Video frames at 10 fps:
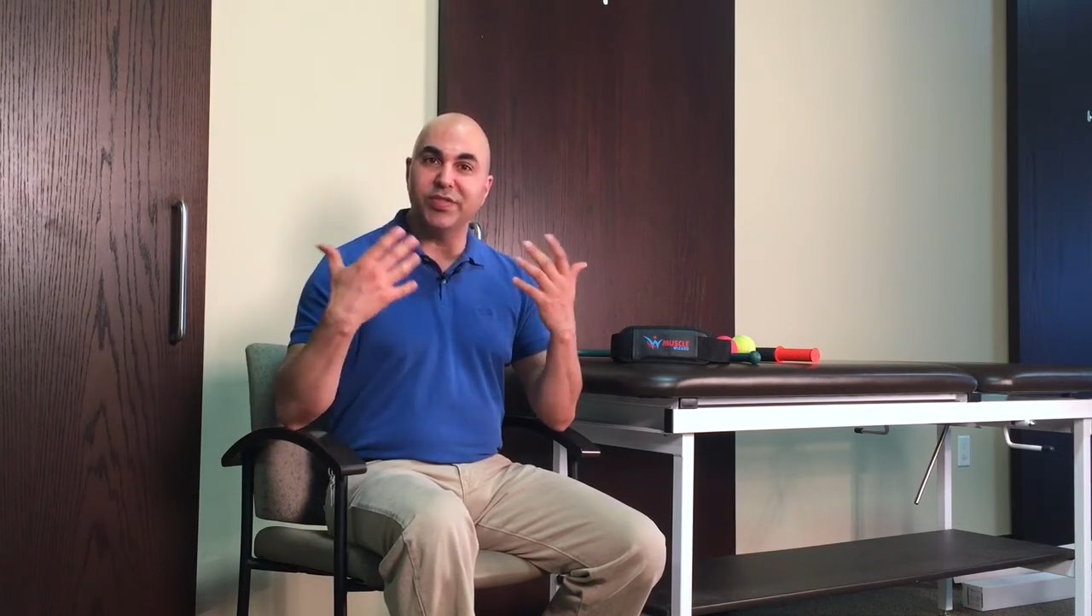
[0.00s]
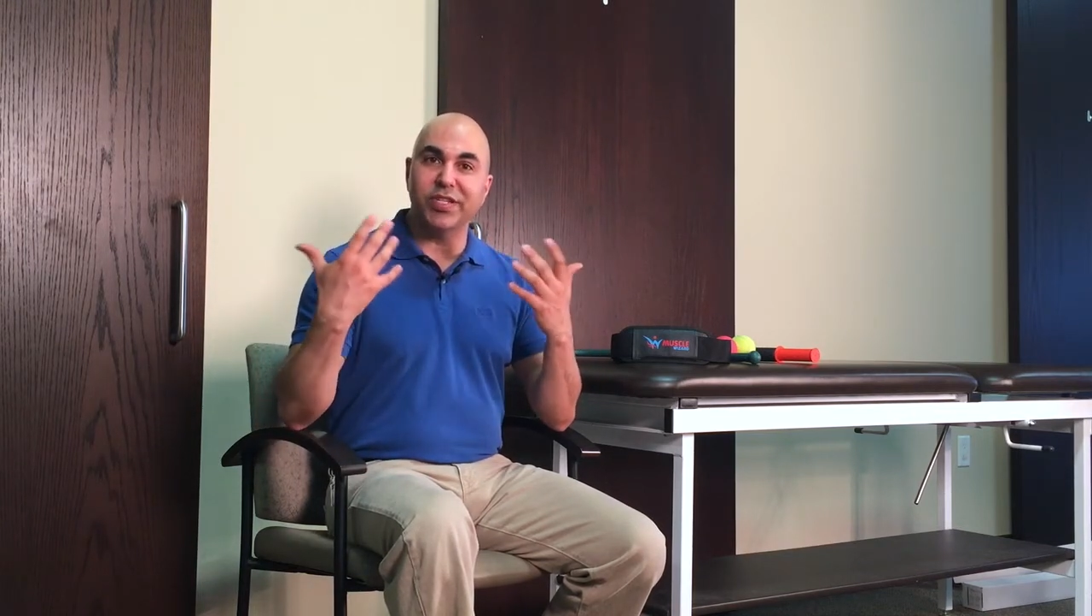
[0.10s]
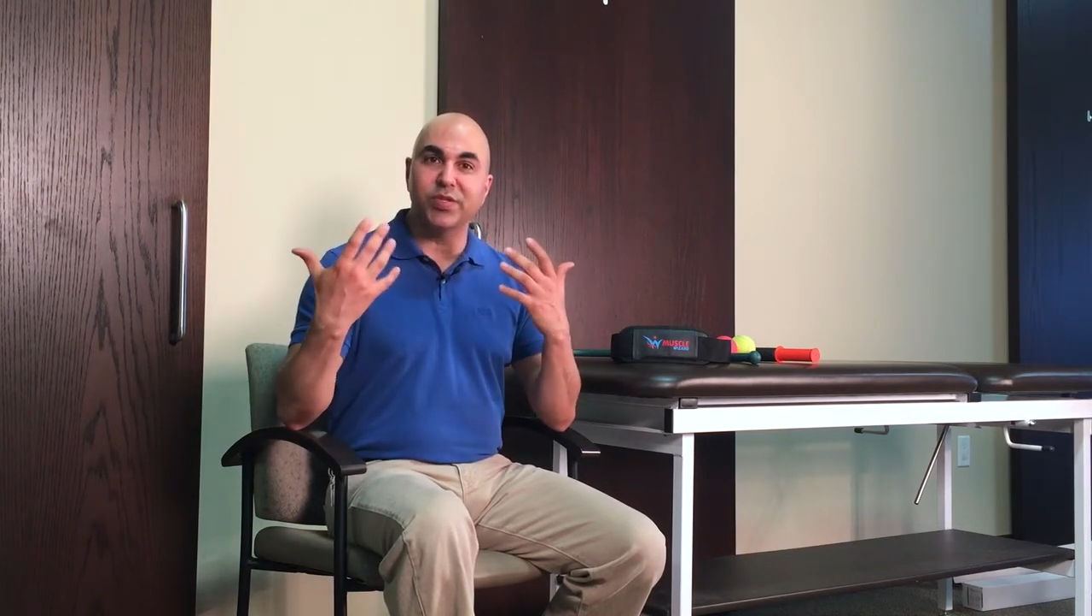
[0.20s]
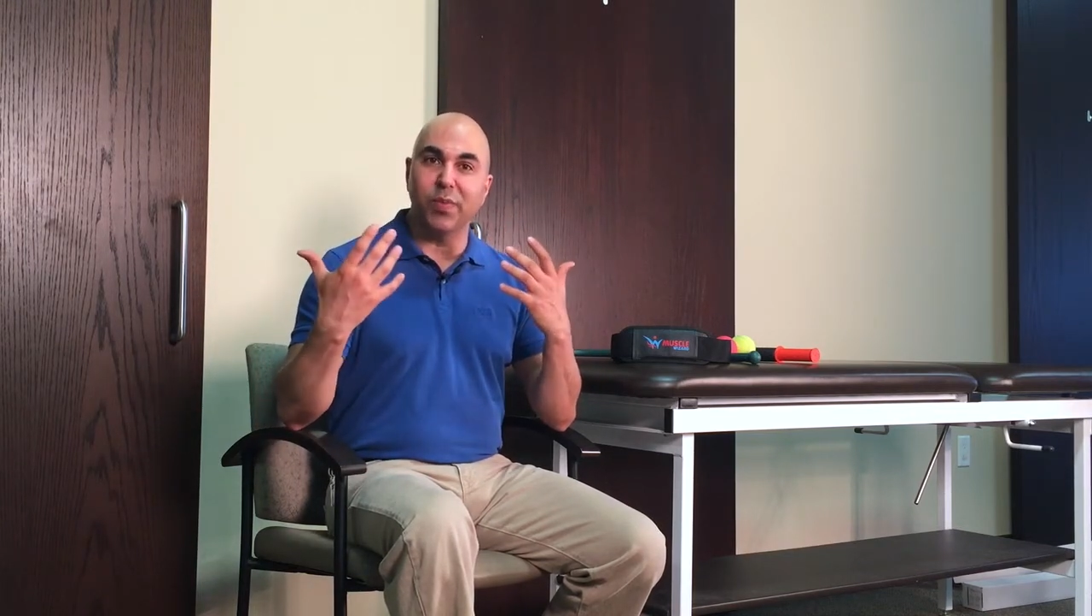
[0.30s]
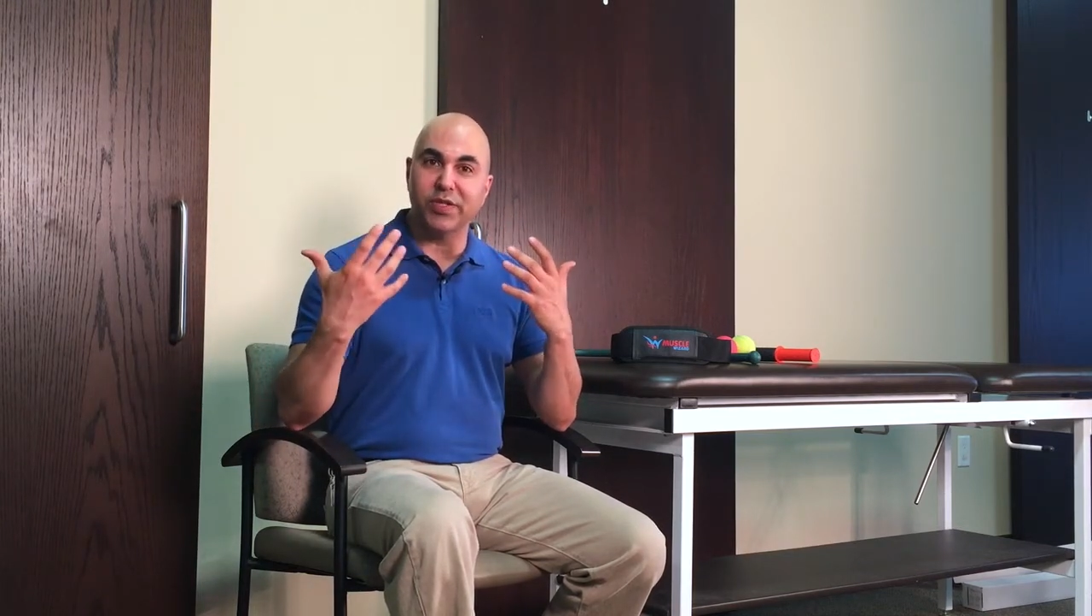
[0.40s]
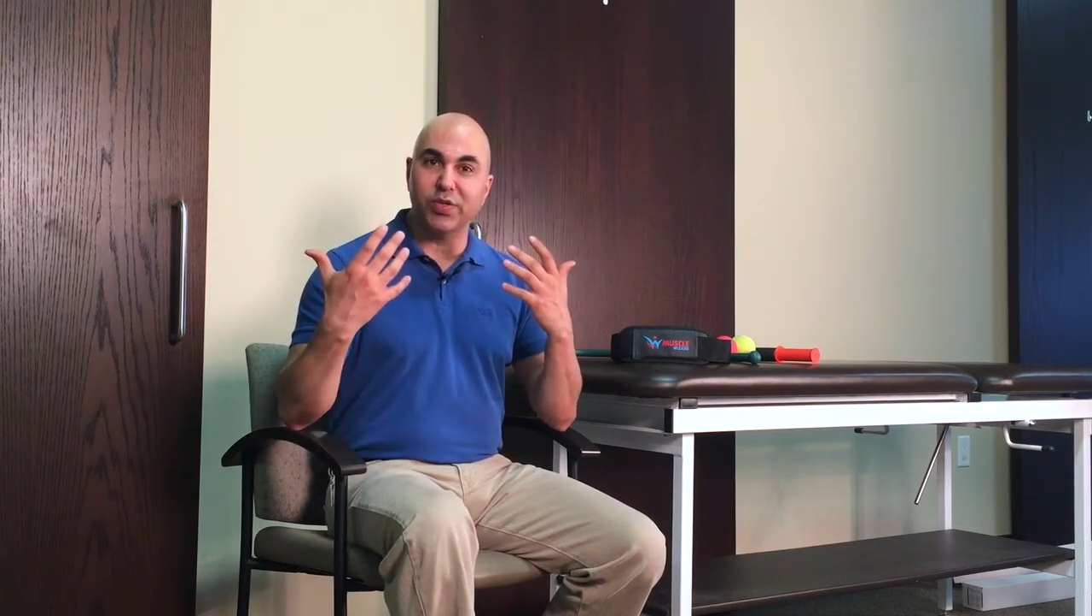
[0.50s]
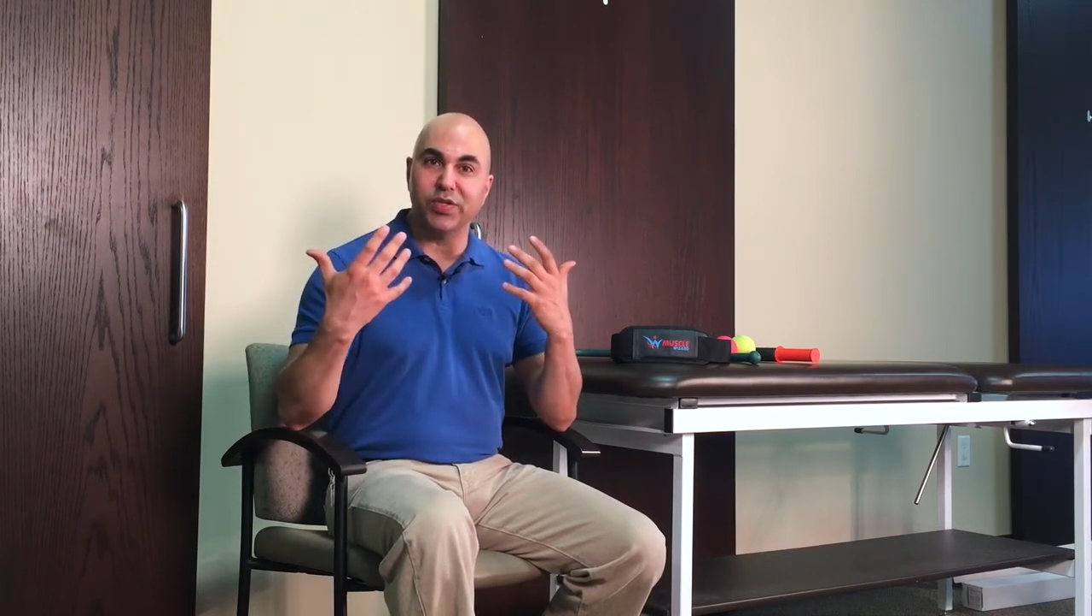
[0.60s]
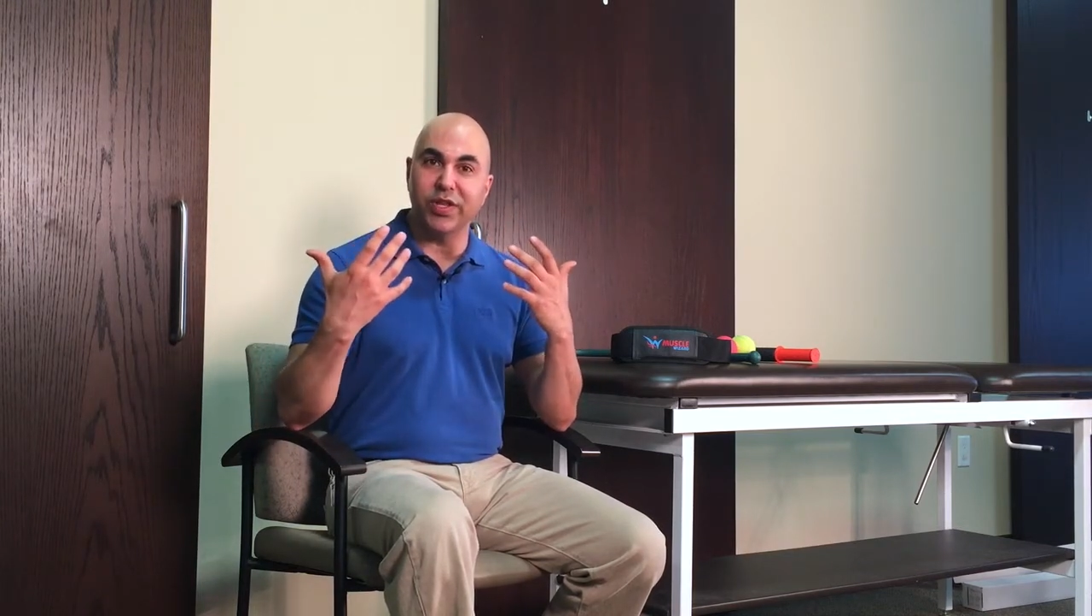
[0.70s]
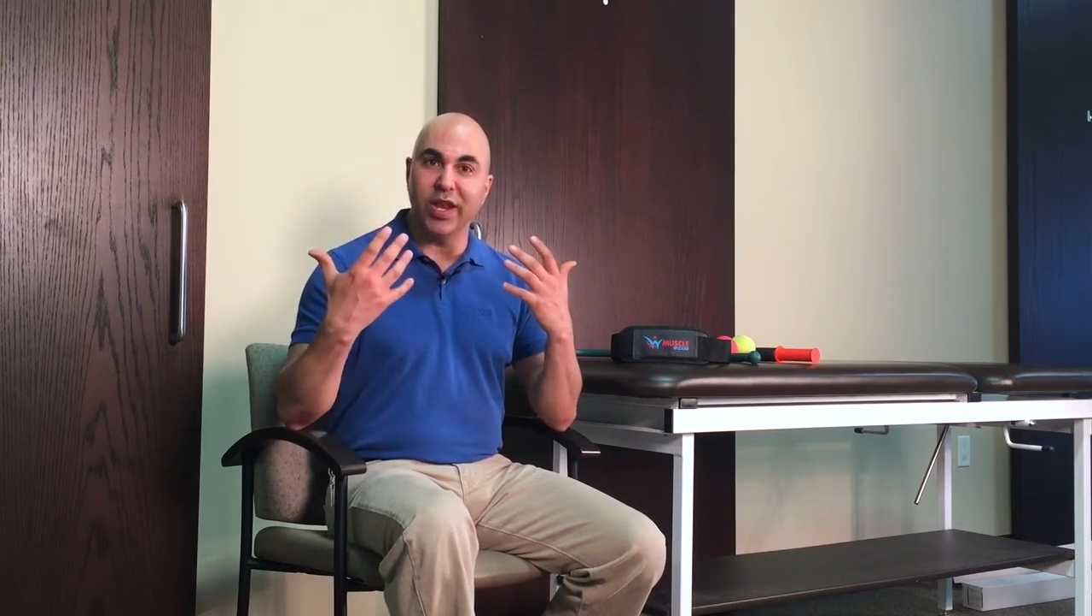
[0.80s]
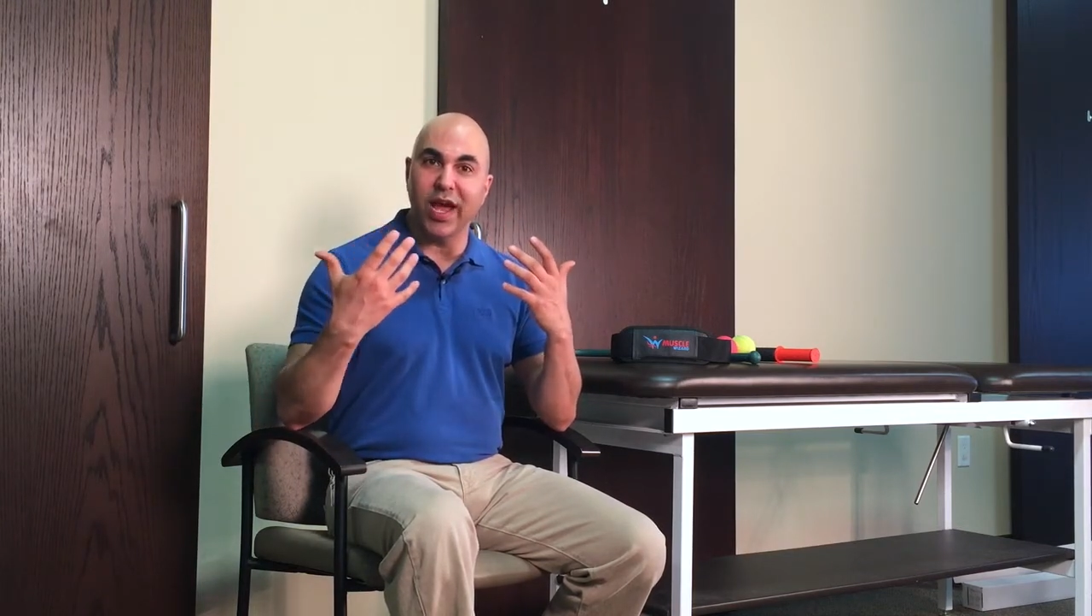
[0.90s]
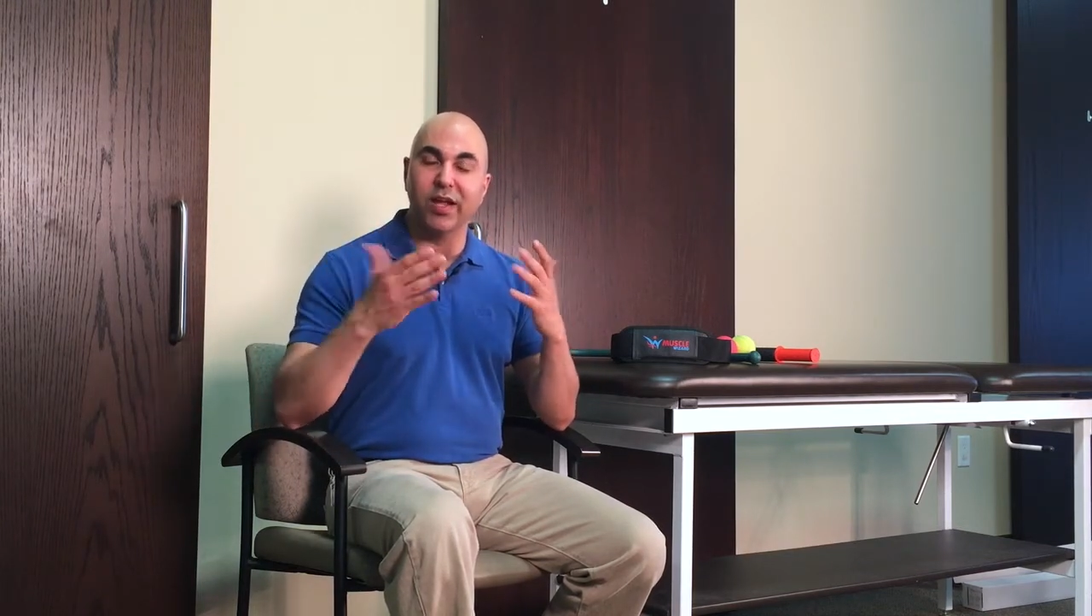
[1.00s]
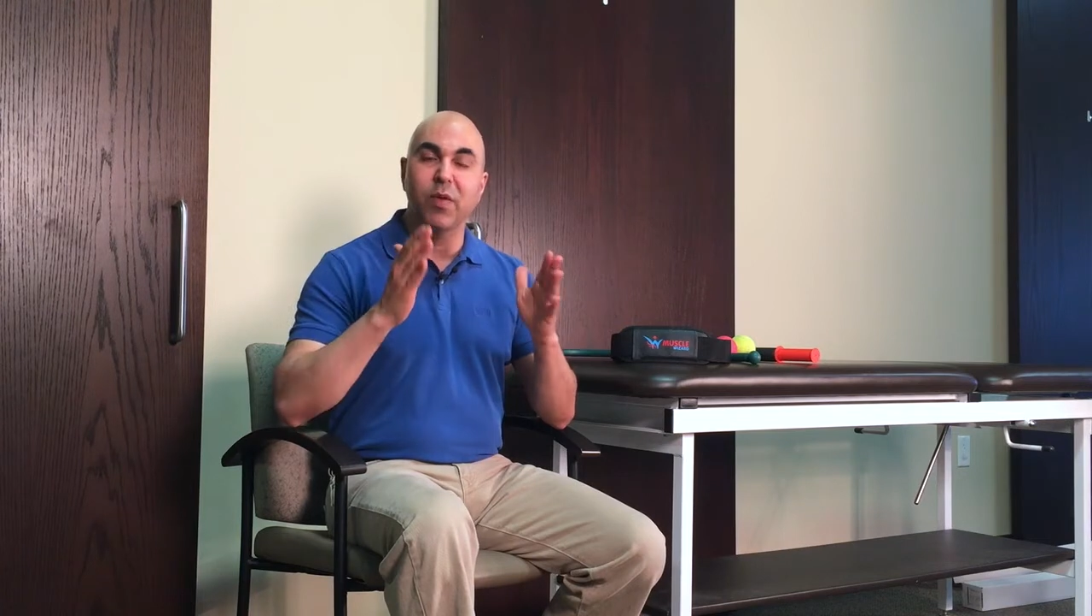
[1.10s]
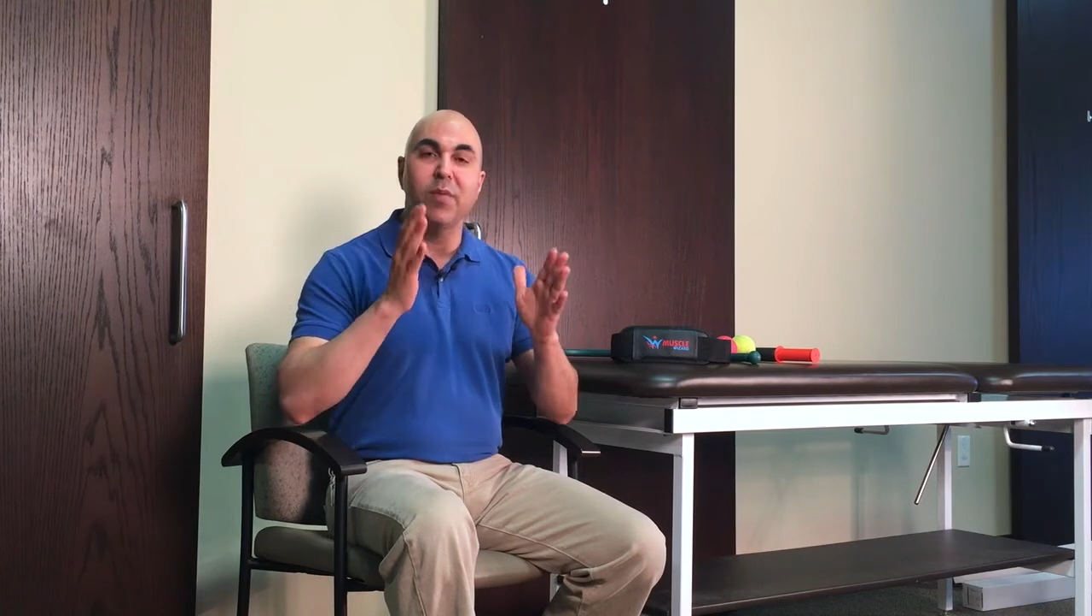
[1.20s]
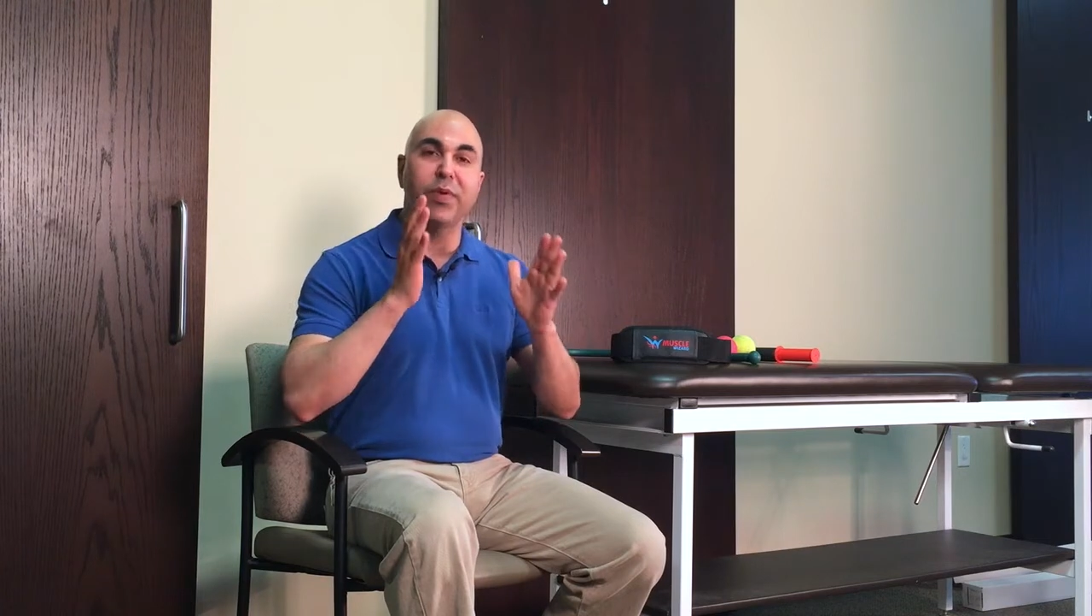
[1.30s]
6 muscles in the neck,